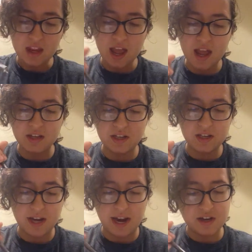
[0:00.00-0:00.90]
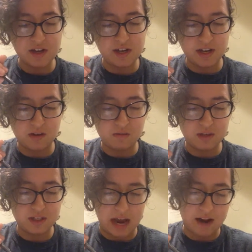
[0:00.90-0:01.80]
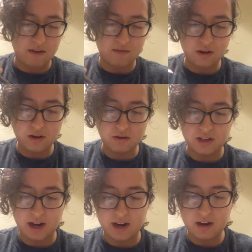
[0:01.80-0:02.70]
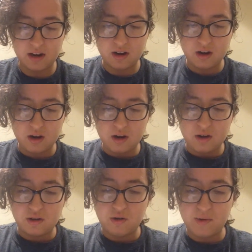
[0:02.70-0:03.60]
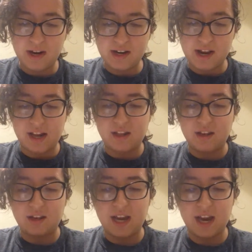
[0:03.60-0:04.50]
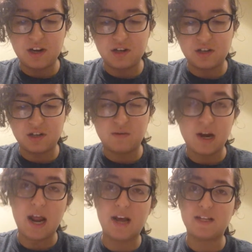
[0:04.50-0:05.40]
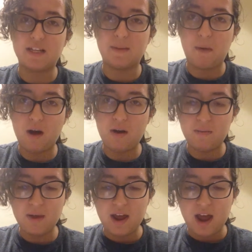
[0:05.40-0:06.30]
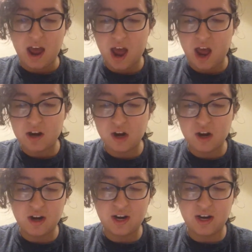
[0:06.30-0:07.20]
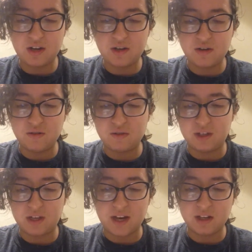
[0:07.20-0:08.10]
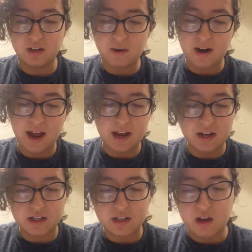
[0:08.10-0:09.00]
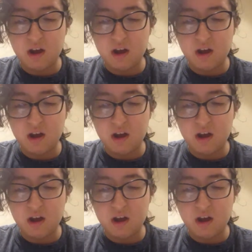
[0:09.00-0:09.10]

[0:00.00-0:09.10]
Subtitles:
as in tangent equals sine over cosine. So we can take the tangent squared x at the bottom and turn it into sine squared x